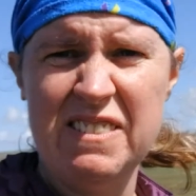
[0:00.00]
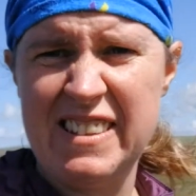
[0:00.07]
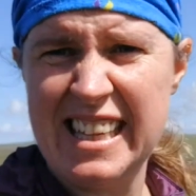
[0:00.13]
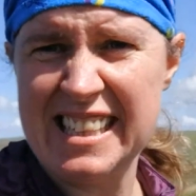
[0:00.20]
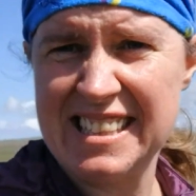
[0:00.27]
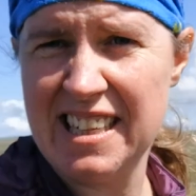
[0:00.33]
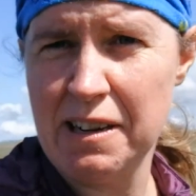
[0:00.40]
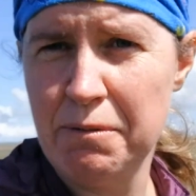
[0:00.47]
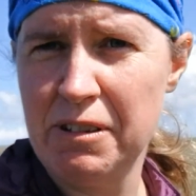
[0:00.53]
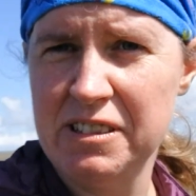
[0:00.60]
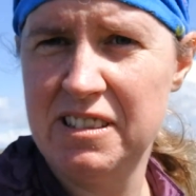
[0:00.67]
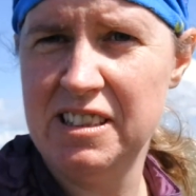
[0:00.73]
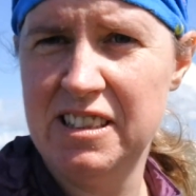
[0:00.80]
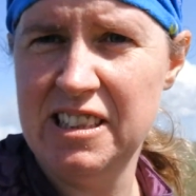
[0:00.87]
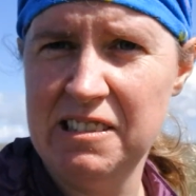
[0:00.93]
the things that I want
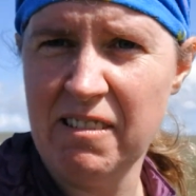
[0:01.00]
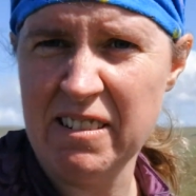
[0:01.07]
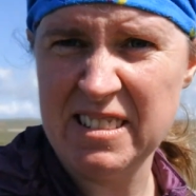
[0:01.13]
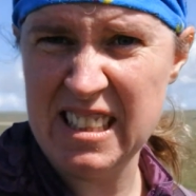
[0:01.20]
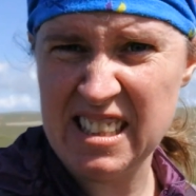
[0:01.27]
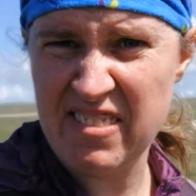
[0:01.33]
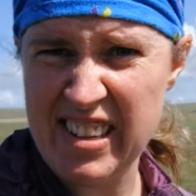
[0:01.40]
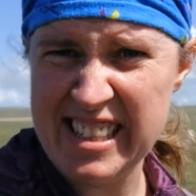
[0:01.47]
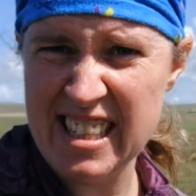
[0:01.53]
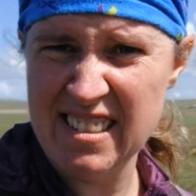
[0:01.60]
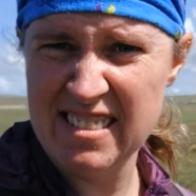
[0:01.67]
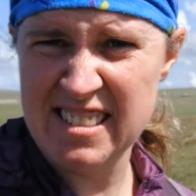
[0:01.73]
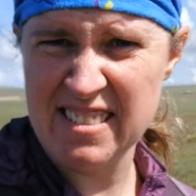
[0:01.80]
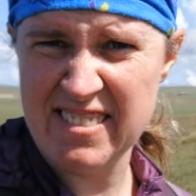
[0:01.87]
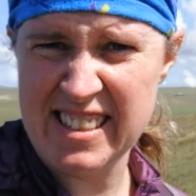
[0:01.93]
to do on these
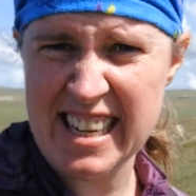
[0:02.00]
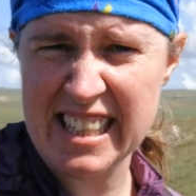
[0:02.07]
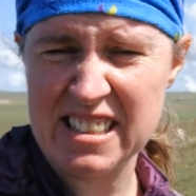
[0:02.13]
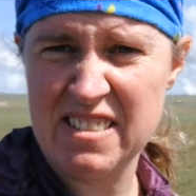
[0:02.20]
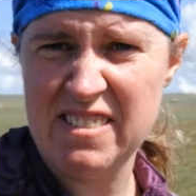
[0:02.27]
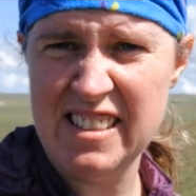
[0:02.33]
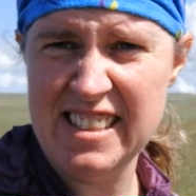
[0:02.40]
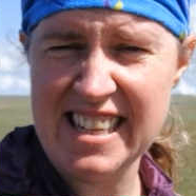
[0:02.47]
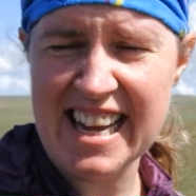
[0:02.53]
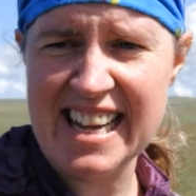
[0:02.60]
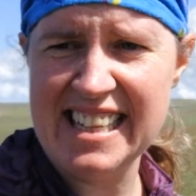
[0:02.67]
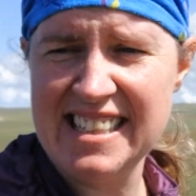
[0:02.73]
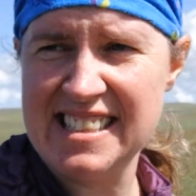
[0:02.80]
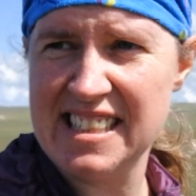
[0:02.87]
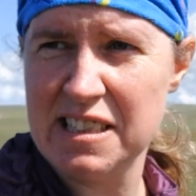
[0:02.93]
videos over the next few
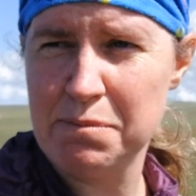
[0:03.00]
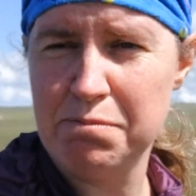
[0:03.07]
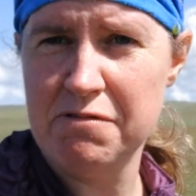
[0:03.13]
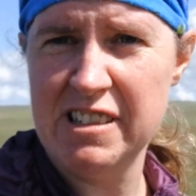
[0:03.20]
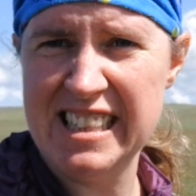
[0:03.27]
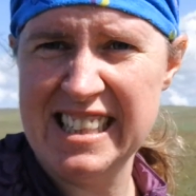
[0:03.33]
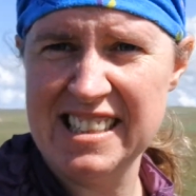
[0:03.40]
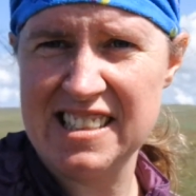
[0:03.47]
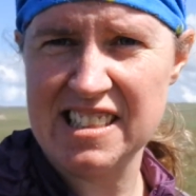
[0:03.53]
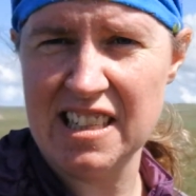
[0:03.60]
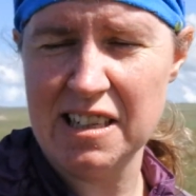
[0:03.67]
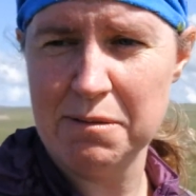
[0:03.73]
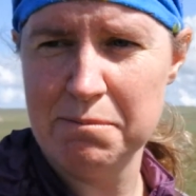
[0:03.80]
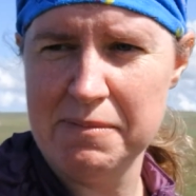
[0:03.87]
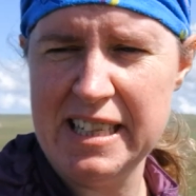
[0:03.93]
days is bring
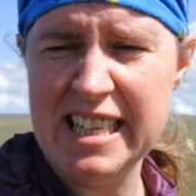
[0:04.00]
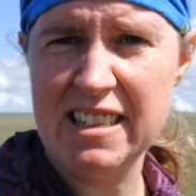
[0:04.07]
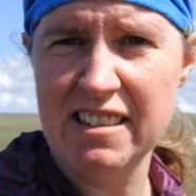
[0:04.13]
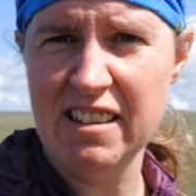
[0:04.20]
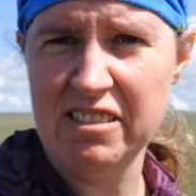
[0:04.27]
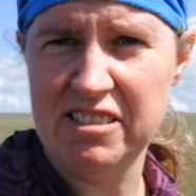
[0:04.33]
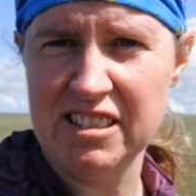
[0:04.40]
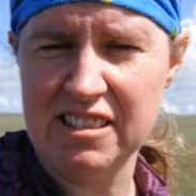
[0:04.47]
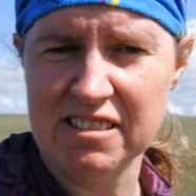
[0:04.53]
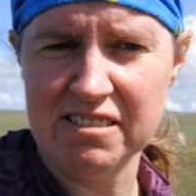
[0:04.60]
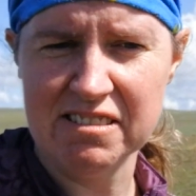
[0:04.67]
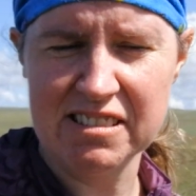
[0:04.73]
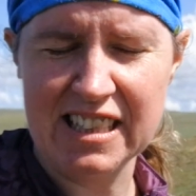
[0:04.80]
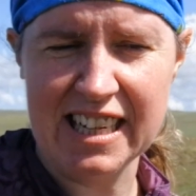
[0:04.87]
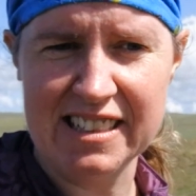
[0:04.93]
some ecological
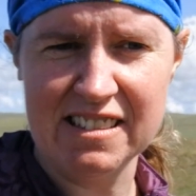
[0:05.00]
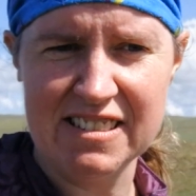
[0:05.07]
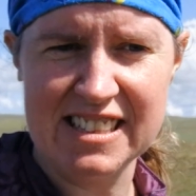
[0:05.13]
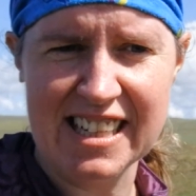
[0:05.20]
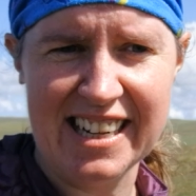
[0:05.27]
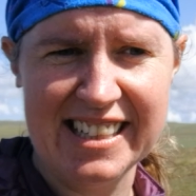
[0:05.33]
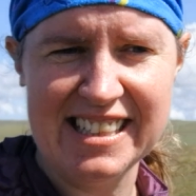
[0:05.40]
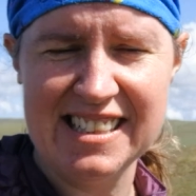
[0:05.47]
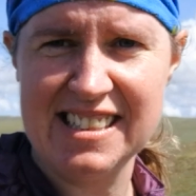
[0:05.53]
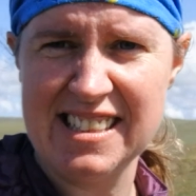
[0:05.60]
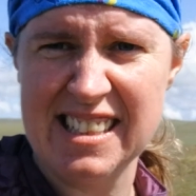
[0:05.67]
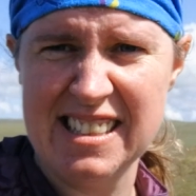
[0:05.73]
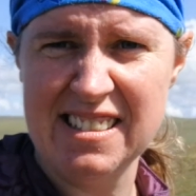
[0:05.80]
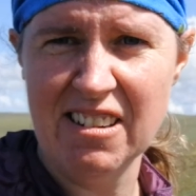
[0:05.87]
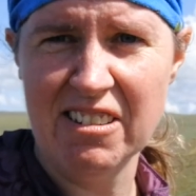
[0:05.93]
kind of science
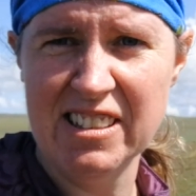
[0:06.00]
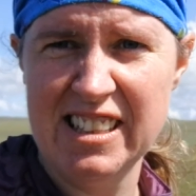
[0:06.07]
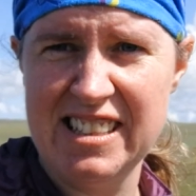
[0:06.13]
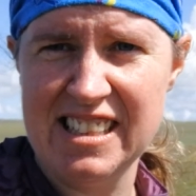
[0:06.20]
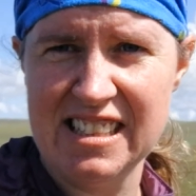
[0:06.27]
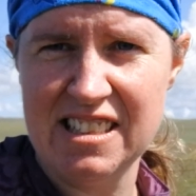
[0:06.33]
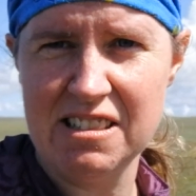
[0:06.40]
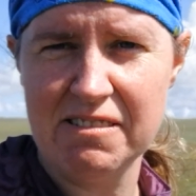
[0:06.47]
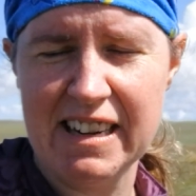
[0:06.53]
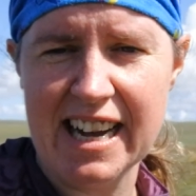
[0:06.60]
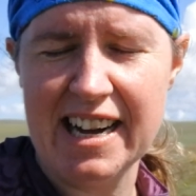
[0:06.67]
and knowledge into it.